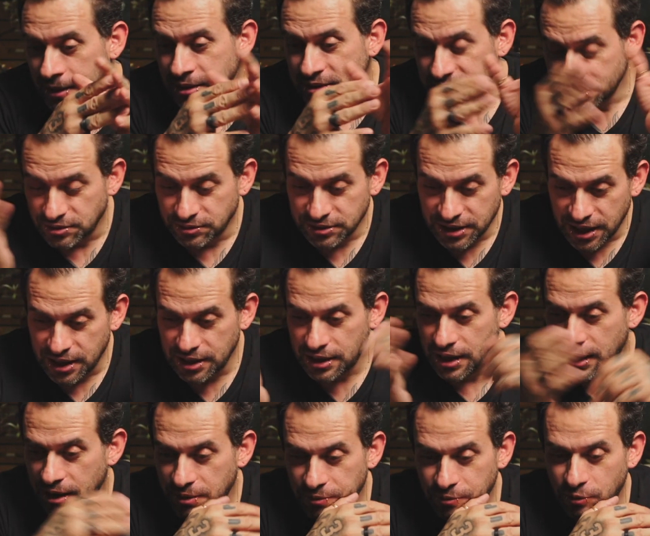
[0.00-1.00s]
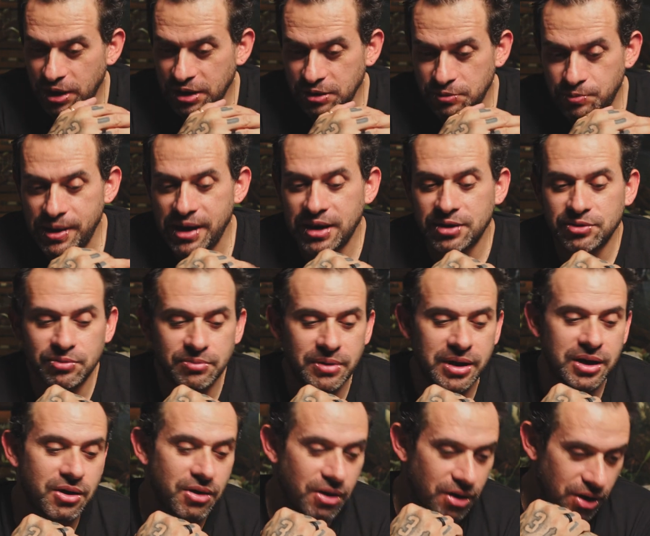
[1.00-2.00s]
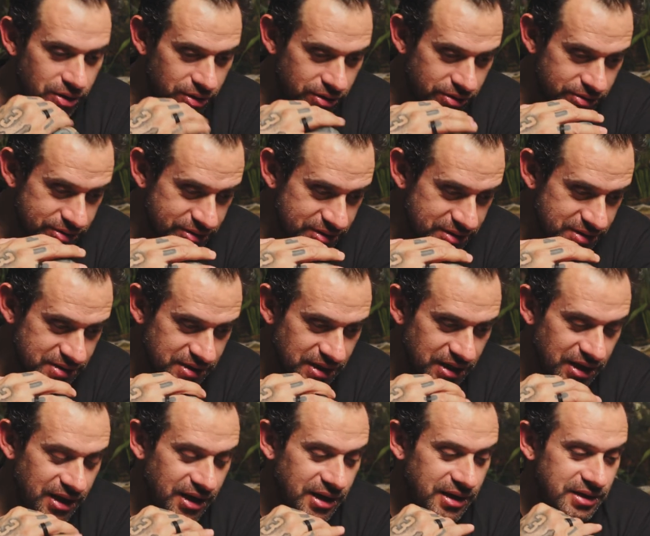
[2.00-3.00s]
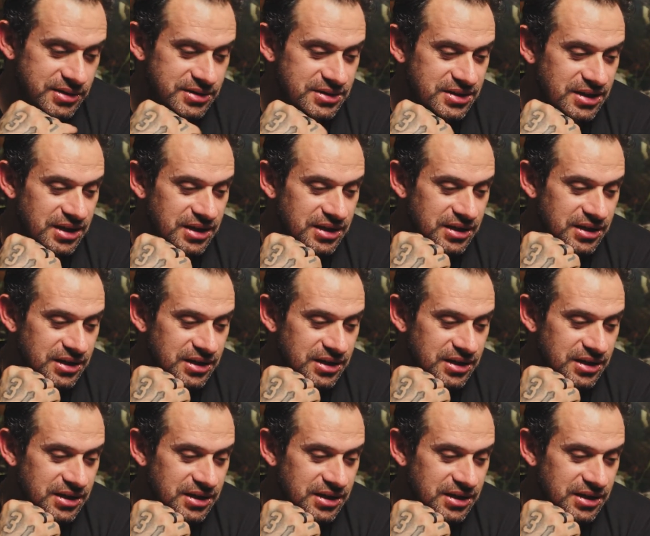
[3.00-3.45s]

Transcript: So then I went back to my coils, and